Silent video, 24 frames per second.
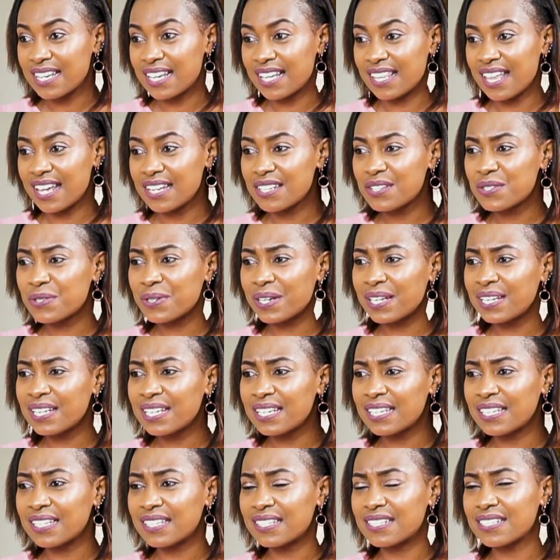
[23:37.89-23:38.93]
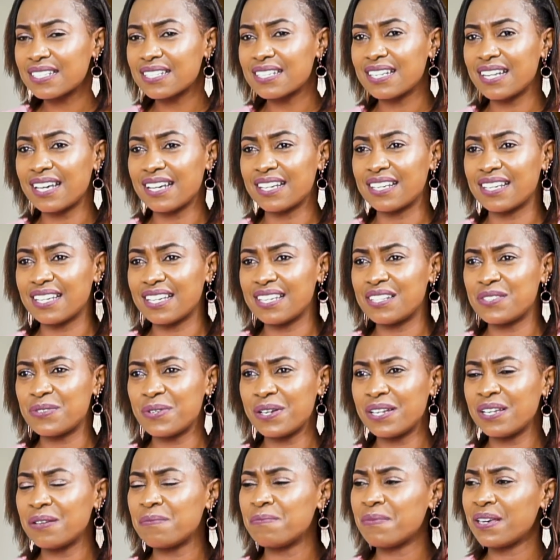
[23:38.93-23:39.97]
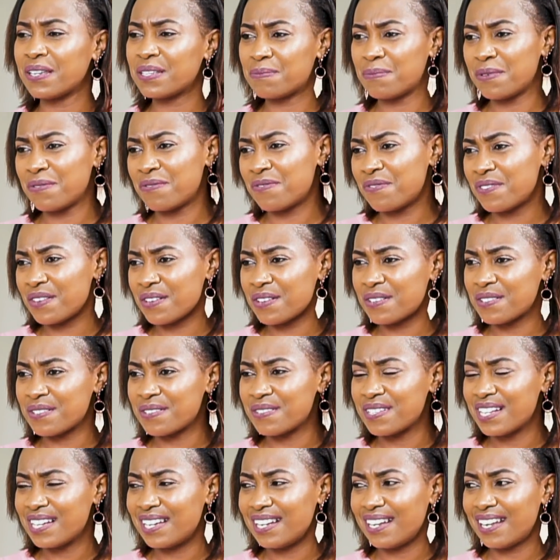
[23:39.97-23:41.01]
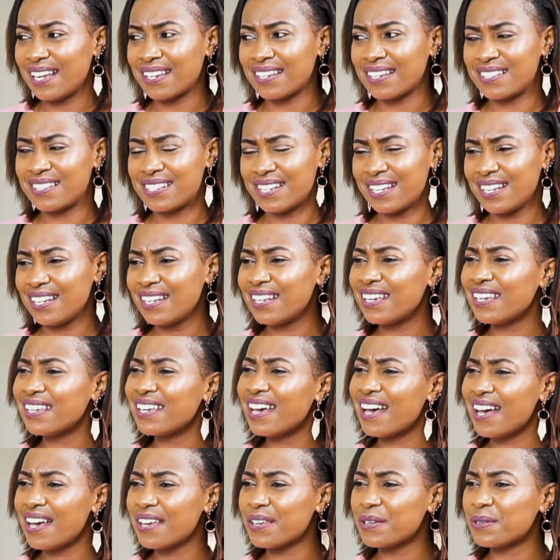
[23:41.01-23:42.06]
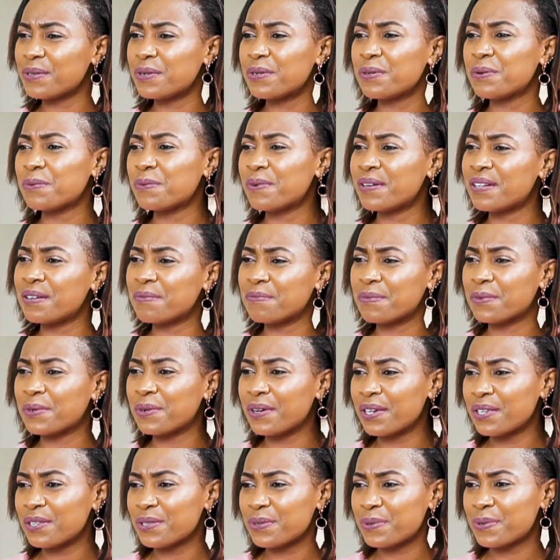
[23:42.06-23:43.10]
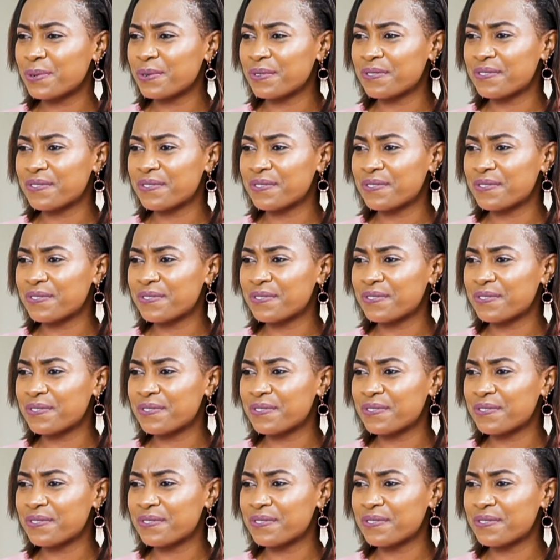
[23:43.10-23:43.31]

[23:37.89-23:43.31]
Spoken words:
That really, it really makes me feel like, Really, you don't know what I'm going through.